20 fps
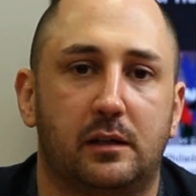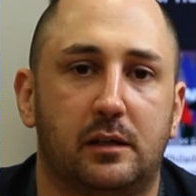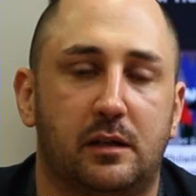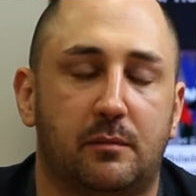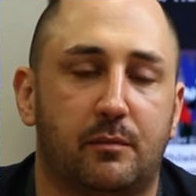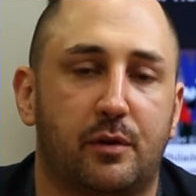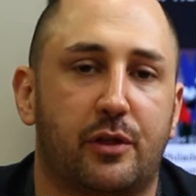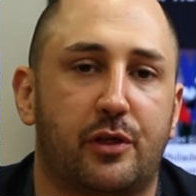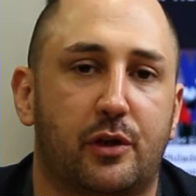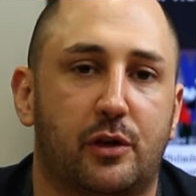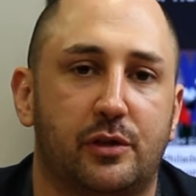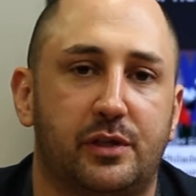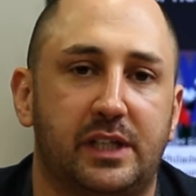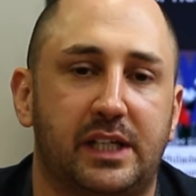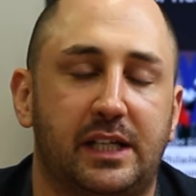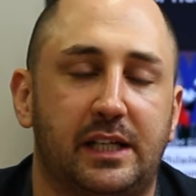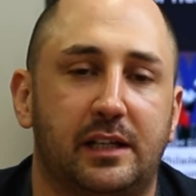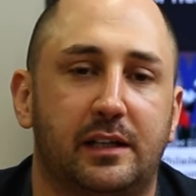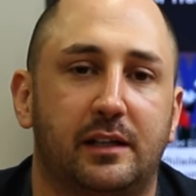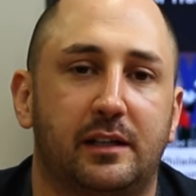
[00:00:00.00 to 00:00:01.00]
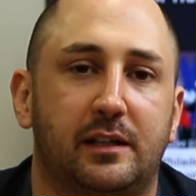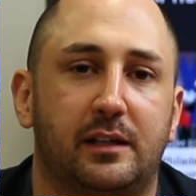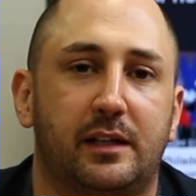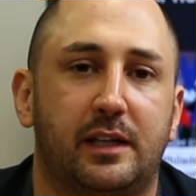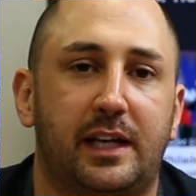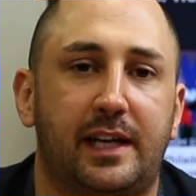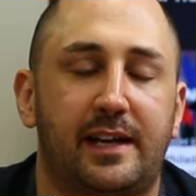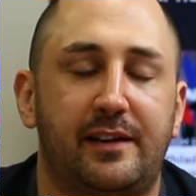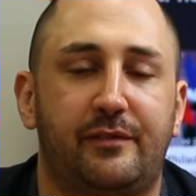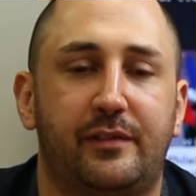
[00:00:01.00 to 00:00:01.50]
Number 13,
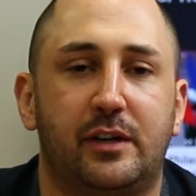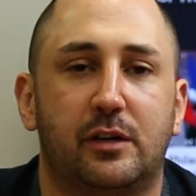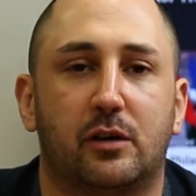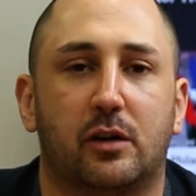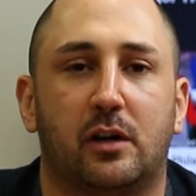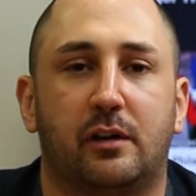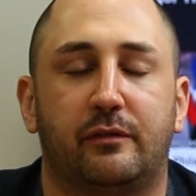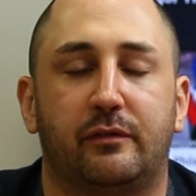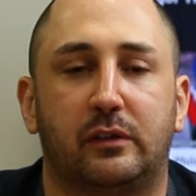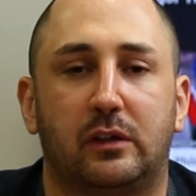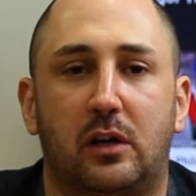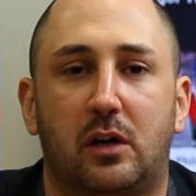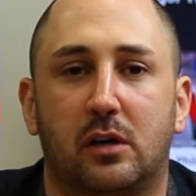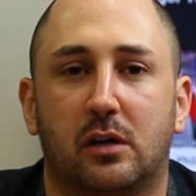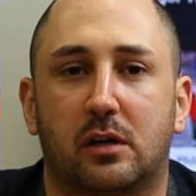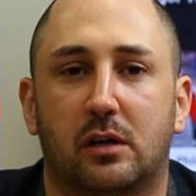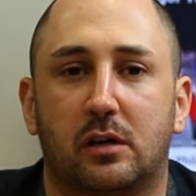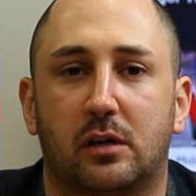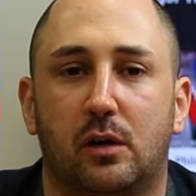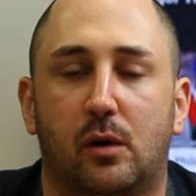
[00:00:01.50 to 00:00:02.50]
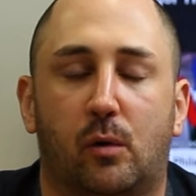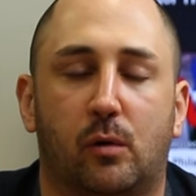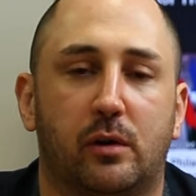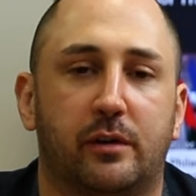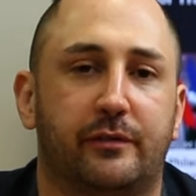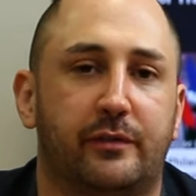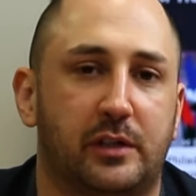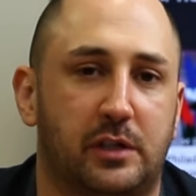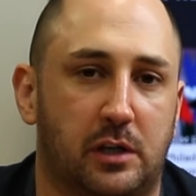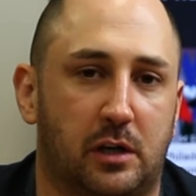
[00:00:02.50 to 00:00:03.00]
if you're a vlogger or
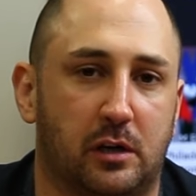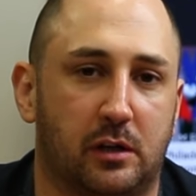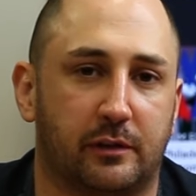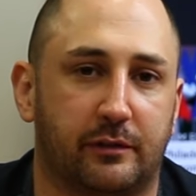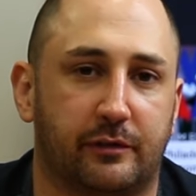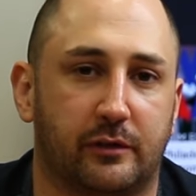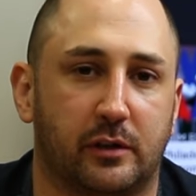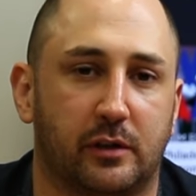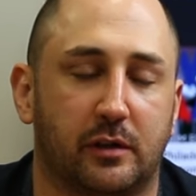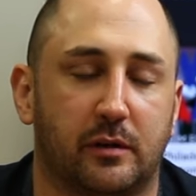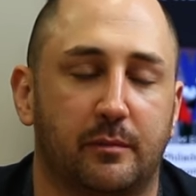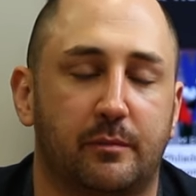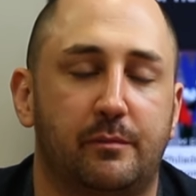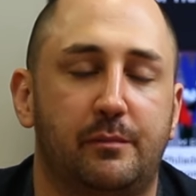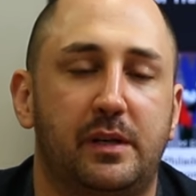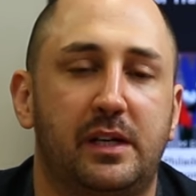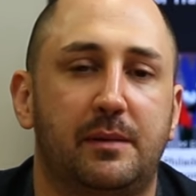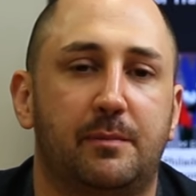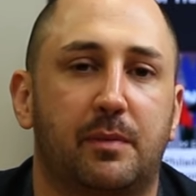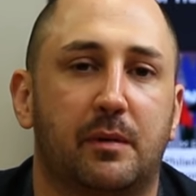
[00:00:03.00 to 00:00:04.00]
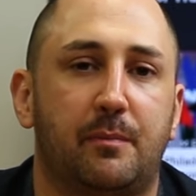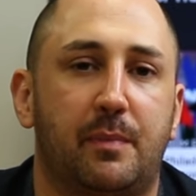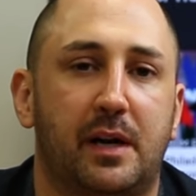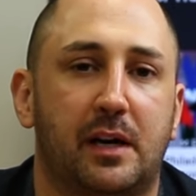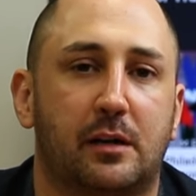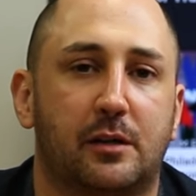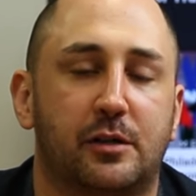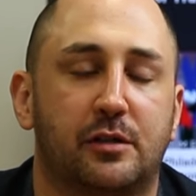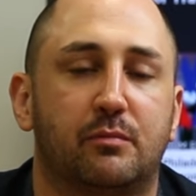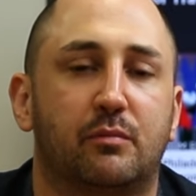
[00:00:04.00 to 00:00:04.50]
a photographer, be
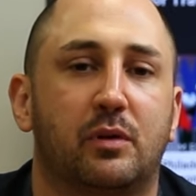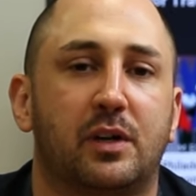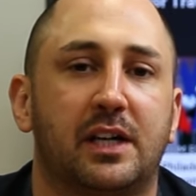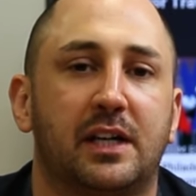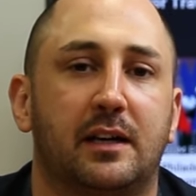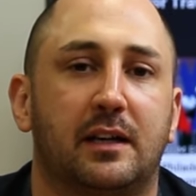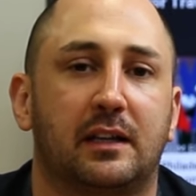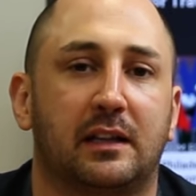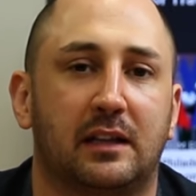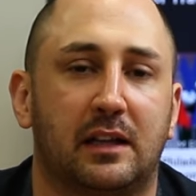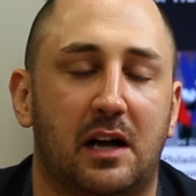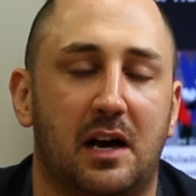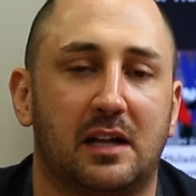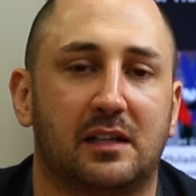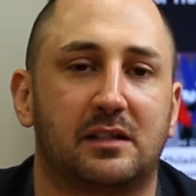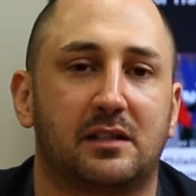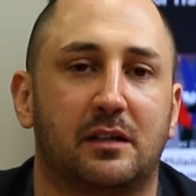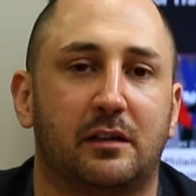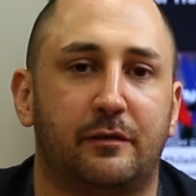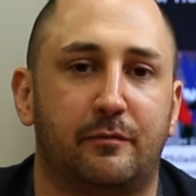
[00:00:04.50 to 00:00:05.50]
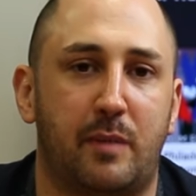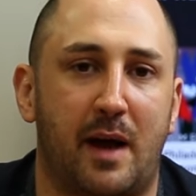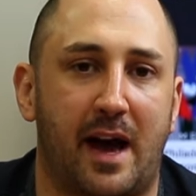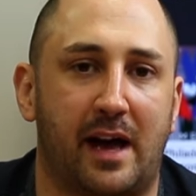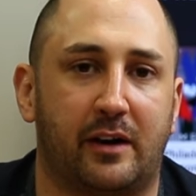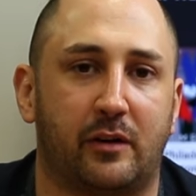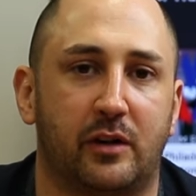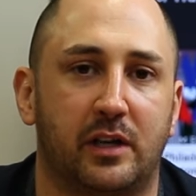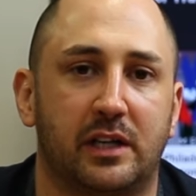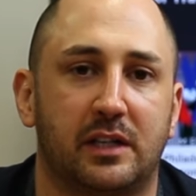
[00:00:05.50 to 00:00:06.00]
prepared to bring lots of
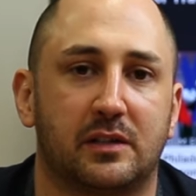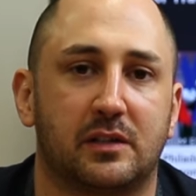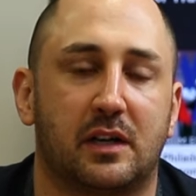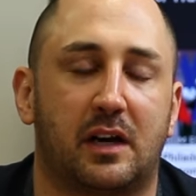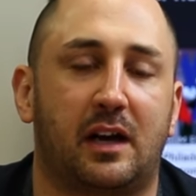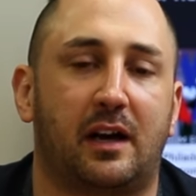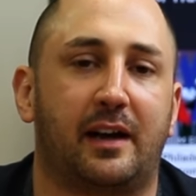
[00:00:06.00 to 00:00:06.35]
batteries.